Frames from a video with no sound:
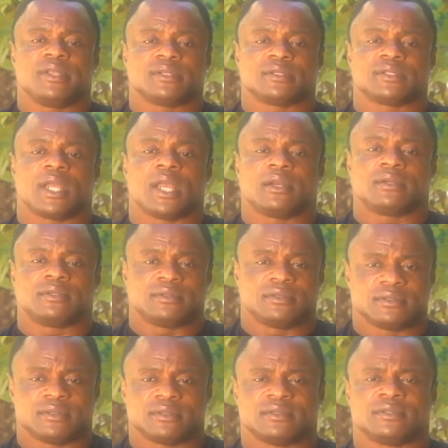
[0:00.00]
Hotel.
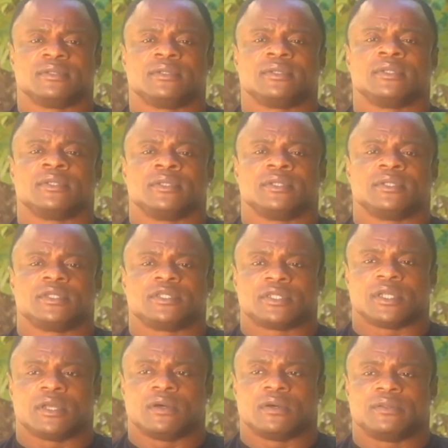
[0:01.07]

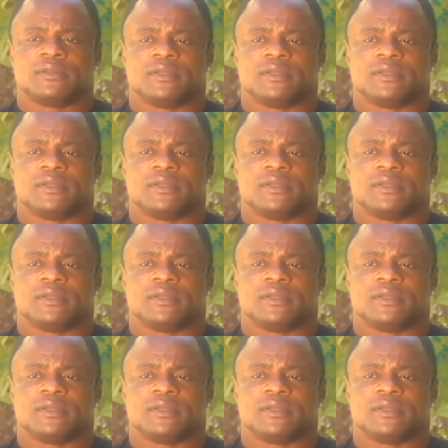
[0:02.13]
So